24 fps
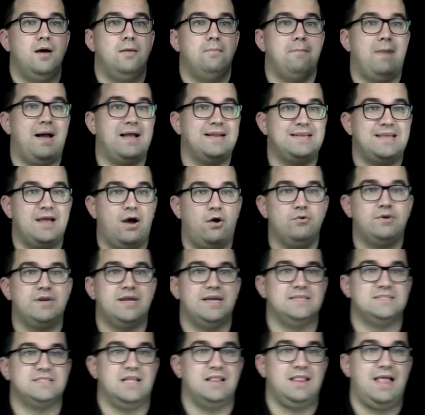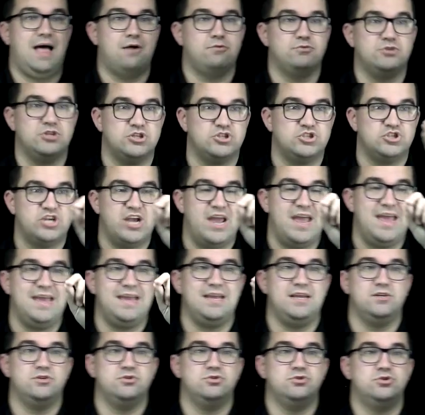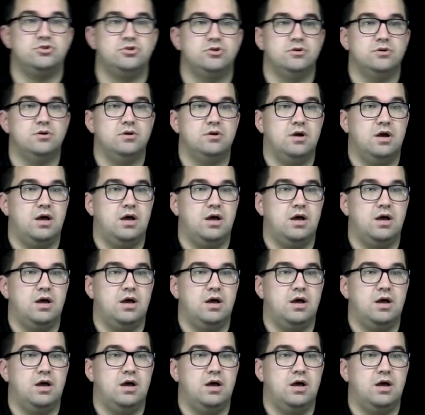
my delta is allowed to change